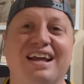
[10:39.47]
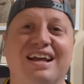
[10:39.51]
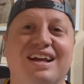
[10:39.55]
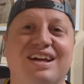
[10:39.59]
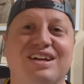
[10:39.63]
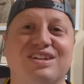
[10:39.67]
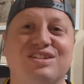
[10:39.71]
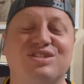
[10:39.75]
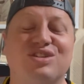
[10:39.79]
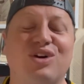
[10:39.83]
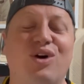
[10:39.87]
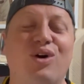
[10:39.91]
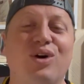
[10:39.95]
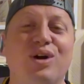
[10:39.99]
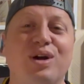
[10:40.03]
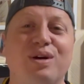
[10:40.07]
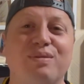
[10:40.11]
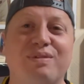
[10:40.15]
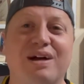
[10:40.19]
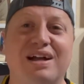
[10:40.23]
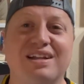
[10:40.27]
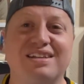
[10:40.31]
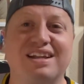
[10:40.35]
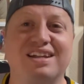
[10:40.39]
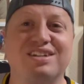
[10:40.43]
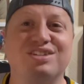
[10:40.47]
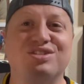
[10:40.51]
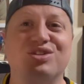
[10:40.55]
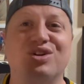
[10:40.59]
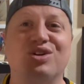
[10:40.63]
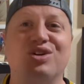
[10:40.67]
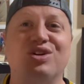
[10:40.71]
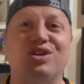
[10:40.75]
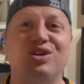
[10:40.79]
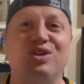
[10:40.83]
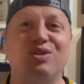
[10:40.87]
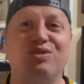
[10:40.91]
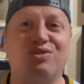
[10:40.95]
sorry about that, sir.
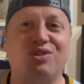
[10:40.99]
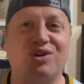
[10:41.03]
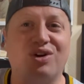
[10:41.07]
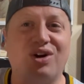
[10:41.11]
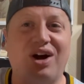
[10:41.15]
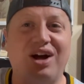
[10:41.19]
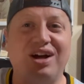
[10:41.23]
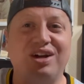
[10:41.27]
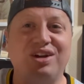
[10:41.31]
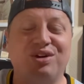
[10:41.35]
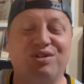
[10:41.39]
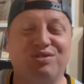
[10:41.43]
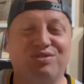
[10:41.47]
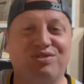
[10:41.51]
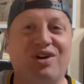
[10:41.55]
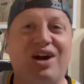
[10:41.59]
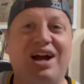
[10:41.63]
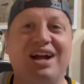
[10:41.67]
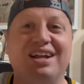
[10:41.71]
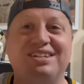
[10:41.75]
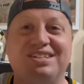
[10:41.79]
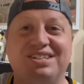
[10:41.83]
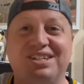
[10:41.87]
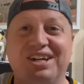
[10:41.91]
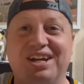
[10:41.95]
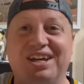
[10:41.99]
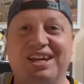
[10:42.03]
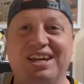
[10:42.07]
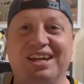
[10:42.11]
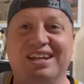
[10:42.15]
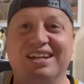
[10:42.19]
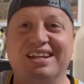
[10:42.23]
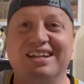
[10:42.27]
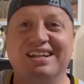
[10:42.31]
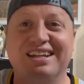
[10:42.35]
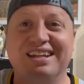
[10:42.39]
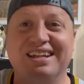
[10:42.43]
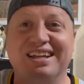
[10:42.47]
You forgot your fried
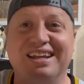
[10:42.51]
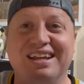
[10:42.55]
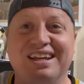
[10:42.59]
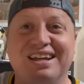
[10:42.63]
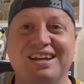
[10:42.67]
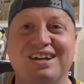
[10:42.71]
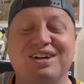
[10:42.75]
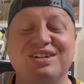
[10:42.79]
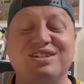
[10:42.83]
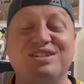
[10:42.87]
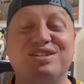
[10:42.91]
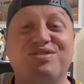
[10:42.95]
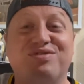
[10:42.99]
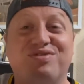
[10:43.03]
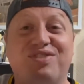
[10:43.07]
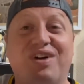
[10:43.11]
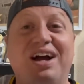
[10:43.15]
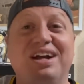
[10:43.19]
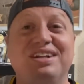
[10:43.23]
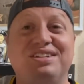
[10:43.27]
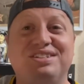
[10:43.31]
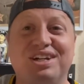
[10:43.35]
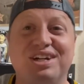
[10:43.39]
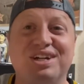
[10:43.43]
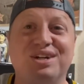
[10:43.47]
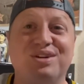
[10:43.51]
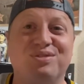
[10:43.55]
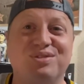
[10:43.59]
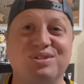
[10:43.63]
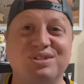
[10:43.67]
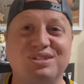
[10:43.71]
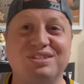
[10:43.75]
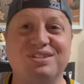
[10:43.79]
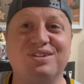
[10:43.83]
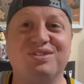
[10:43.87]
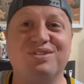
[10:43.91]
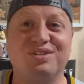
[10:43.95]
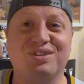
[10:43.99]
chicken. Because the fried chicken
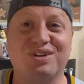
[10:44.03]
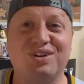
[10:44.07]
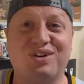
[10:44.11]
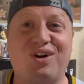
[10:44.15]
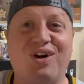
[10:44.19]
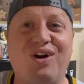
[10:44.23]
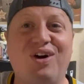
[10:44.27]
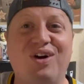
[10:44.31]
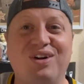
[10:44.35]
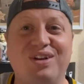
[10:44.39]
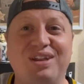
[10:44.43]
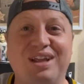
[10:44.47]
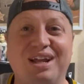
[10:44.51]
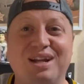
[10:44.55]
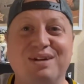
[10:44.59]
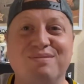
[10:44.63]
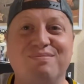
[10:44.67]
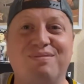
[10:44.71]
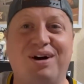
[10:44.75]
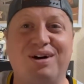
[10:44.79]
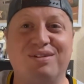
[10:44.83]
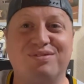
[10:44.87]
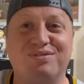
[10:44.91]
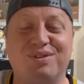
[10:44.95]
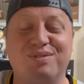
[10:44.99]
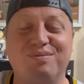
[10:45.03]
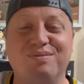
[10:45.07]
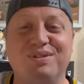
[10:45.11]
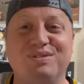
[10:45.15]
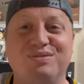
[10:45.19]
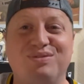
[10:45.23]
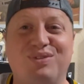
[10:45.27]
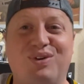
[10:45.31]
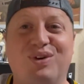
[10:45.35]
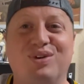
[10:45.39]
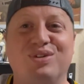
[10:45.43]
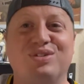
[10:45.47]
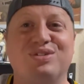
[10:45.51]
was still in the car that he bought from
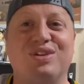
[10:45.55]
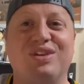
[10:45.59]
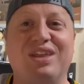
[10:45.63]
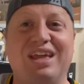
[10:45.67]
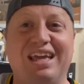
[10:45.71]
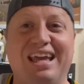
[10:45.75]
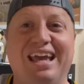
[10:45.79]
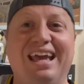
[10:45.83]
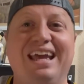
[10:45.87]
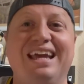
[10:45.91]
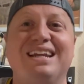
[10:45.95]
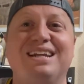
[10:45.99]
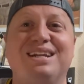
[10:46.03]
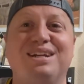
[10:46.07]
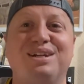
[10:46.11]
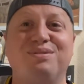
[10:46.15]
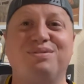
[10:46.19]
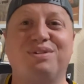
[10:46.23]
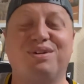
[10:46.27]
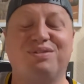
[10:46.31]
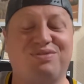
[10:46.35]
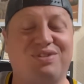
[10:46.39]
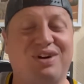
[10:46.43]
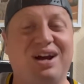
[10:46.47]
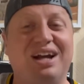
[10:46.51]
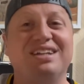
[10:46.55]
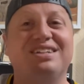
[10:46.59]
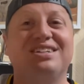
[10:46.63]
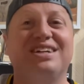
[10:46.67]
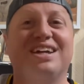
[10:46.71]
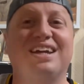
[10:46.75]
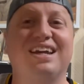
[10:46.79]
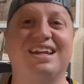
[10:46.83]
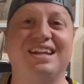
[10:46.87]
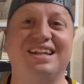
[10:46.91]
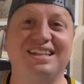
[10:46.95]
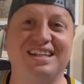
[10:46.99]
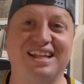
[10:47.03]
before. So they handed him the fried
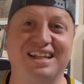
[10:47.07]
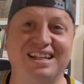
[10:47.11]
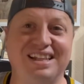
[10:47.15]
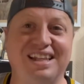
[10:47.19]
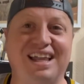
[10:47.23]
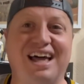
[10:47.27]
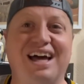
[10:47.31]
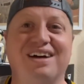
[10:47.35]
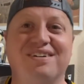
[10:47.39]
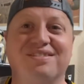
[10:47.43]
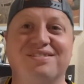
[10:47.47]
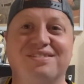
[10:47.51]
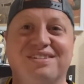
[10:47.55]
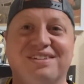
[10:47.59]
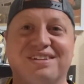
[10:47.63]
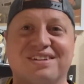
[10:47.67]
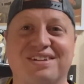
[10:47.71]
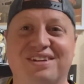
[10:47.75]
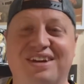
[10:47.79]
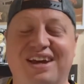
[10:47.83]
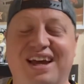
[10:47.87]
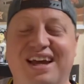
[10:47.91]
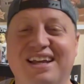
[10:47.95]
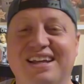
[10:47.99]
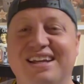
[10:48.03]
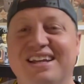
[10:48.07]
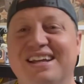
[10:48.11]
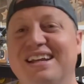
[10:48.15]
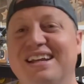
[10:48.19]
chicken and then left, okay?